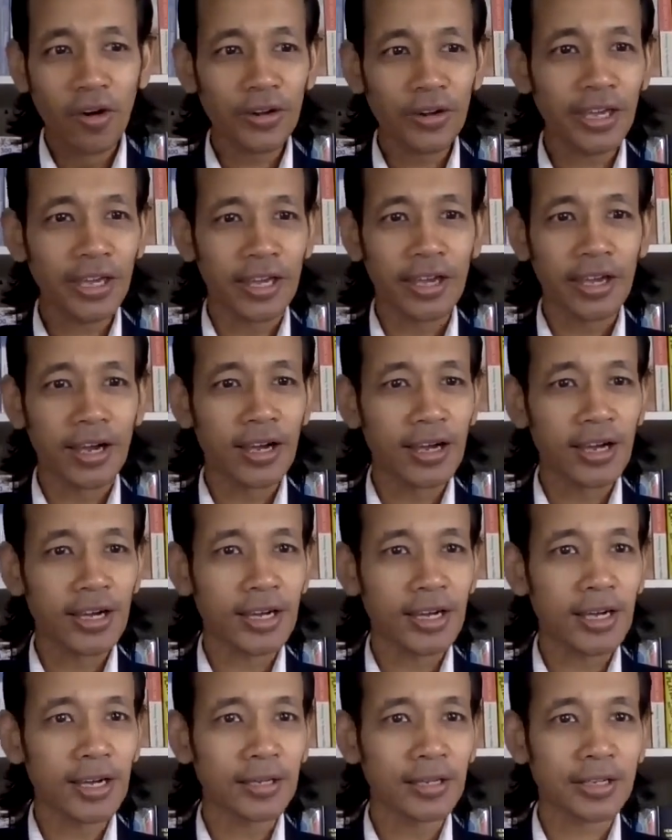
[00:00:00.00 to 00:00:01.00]
Okay,
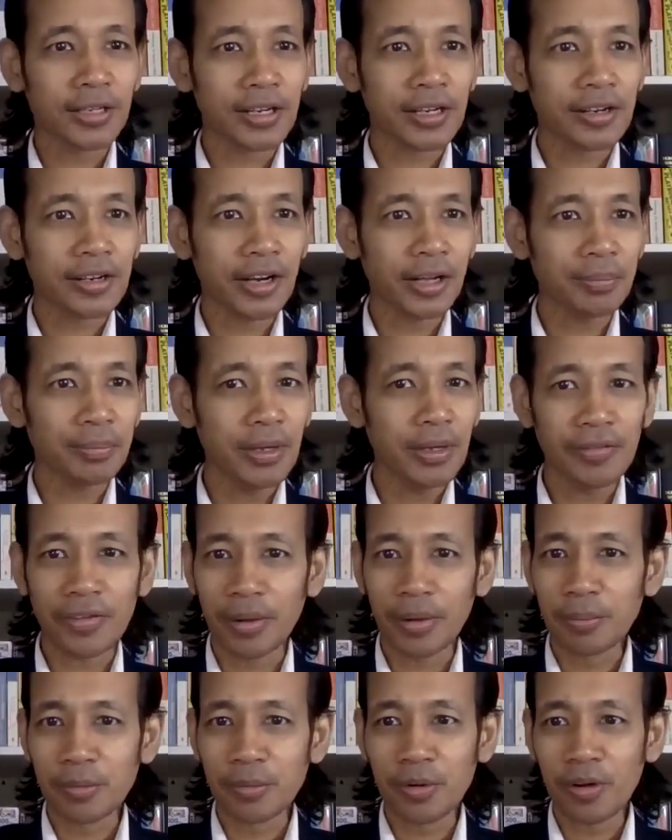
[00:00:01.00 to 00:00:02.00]
uh, correct me
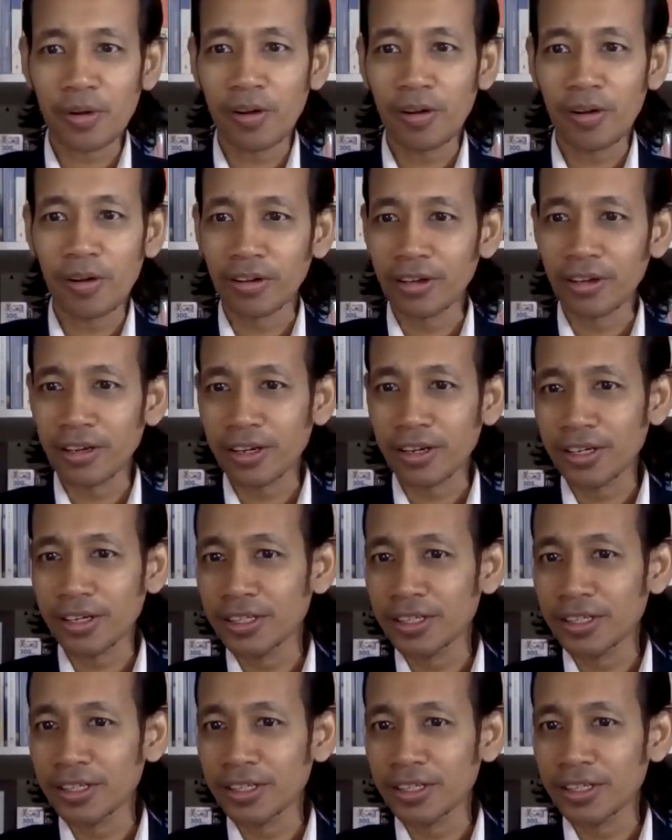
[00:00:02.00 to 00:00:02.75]
if I'm wrong.